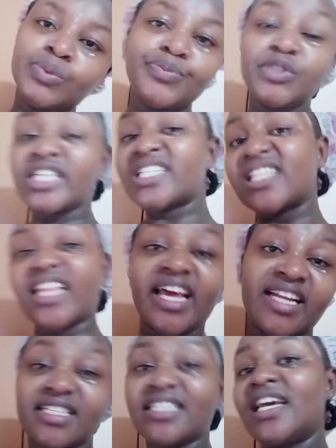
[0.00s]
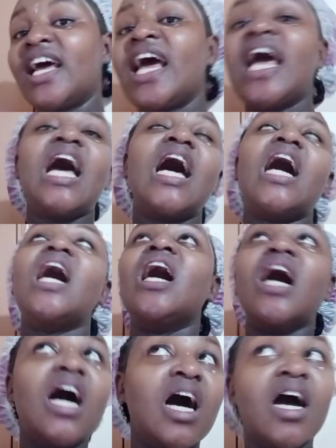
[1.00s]
Just that.
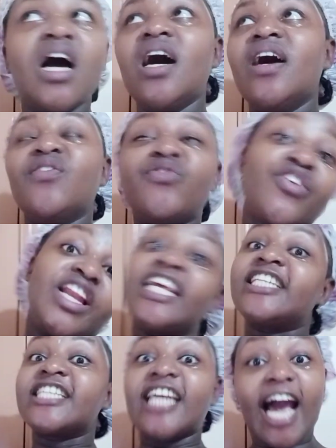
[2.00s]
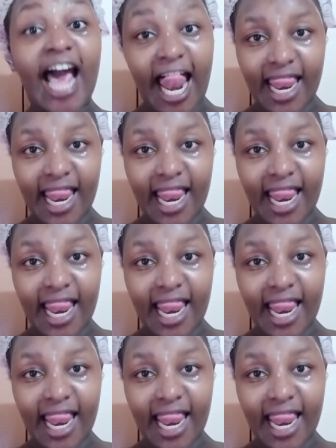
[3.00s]
Village girl.